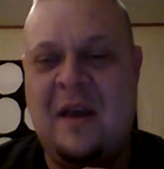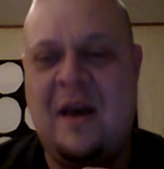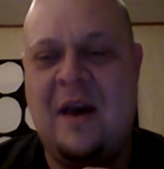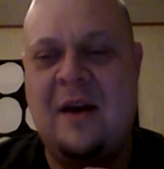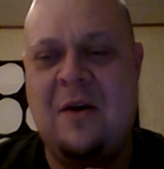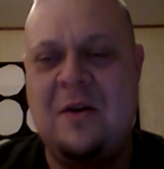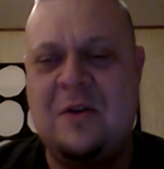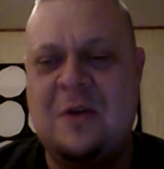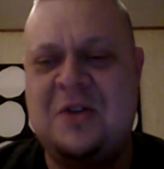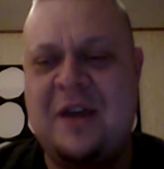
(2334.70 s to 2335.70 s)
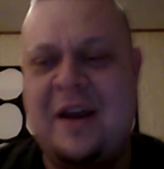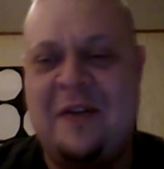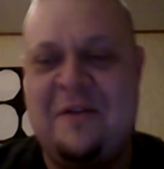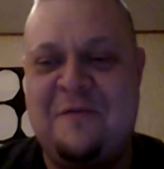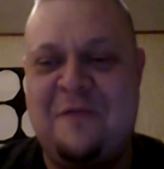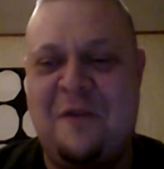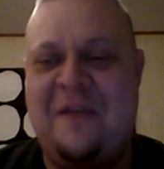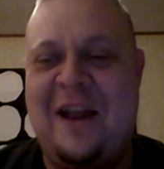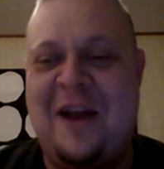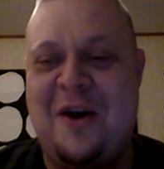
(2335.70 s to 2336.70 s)
yeah, go, go check it out. Fight.
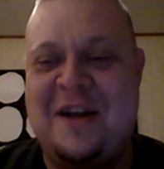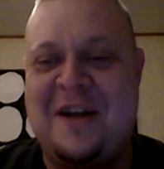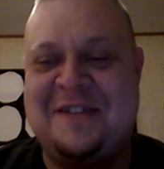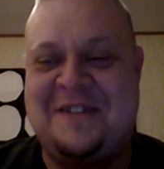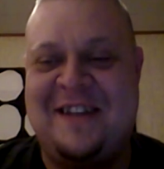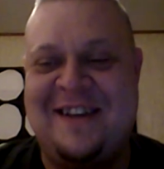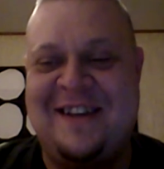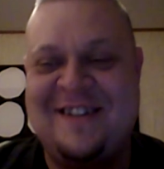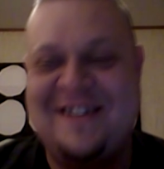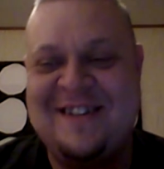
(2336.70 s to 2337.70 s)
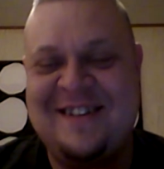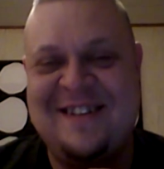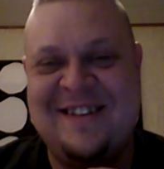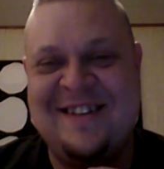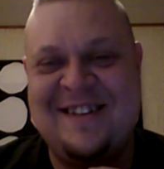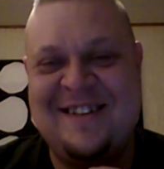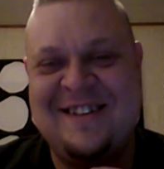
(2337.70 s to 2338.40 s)
do Everybody's always